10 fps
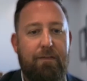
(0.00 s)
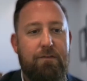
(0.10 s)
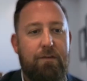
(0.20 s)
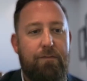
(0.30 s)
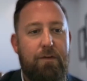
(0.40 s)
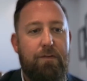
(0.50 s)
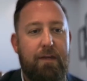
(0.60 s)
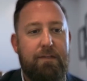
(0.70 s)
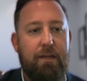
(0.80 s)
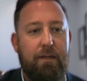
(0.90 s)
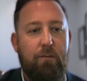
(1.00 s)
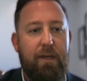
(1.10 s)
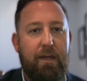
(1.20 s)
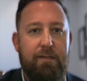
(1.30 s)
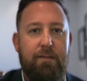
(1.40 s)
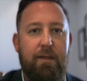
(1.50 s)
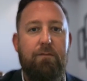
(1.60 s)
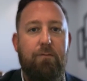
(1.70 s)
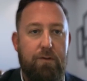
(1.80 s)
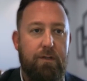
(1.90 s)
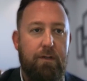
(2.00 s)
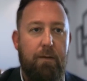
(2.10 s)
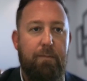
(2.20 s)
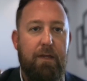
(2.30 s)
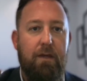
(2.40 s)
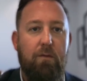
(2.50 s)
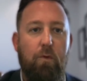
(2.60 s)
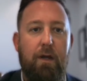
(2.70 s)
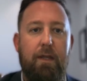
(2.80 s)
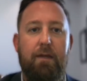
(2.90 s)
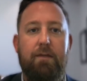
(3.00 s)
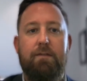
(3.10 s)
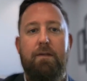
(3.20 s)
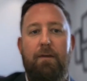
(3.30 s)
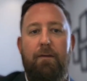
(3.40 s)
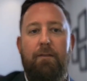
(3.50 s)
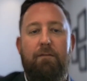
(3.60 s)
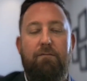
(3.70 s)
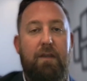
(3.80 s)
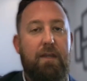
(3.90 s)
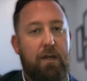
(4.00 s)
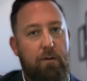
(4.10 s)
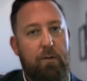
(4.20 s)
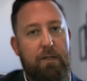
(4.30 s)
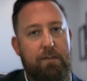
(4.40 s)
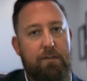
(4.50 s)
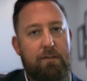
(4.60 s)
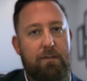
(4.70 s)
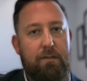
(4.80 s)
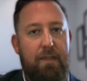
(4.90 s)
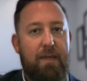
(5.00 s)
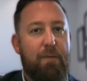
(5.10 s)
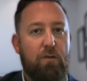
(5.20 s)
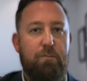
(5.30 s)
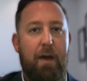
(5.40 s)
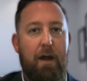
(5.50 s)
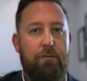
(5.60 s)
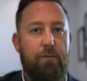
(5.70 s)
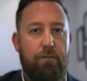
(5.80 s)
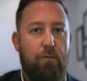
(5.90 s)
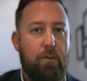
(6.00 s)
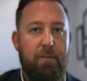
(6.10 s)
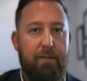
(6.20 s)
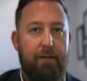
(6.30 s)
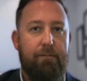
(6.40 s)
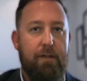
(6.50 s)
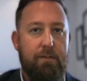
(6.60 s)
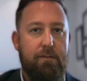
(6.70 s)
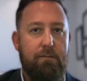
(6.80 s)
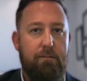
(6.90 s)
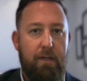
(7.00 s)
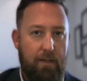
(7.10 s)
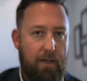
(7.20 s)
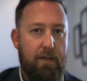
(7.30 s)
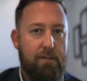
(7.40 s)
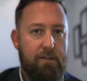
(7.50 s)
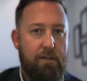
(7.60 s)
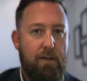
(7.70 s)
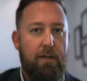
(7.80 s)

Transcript: there's a few things that we kind of stand for as a company. And one is that video is the most powerful form of evidence in a case.